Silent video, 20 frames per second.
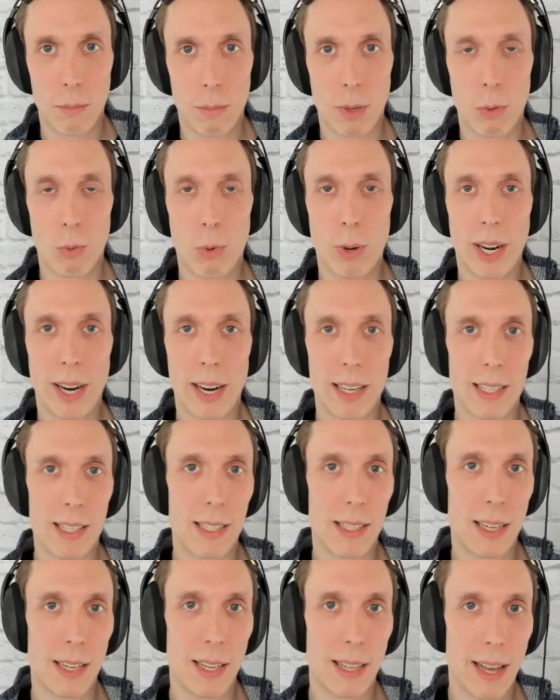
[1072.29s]
but when I
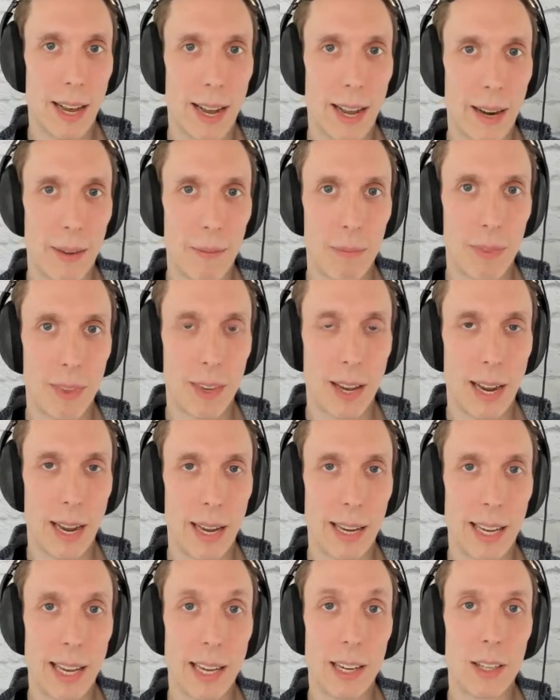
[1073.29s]
see that,
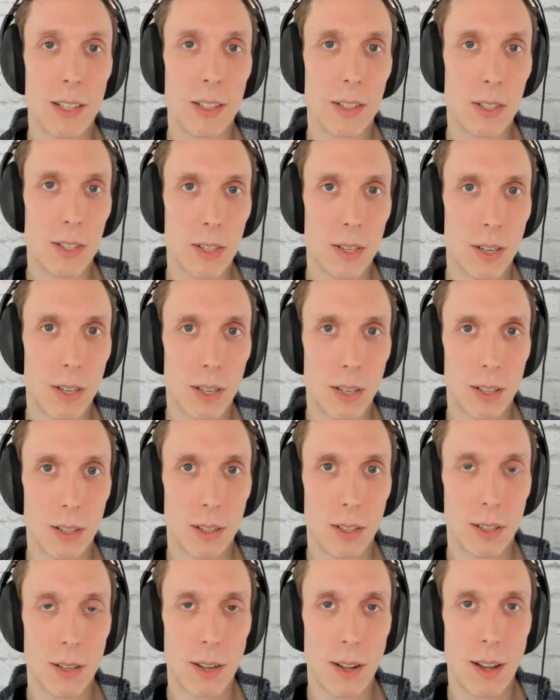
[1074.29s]
I get
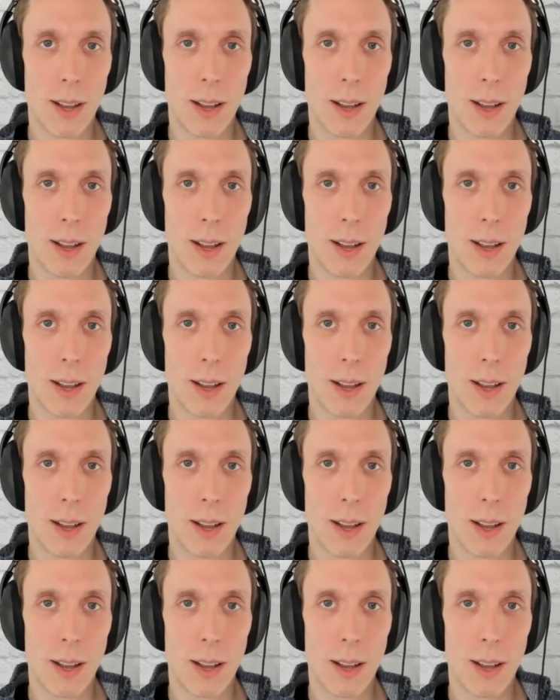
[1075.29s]
concerned,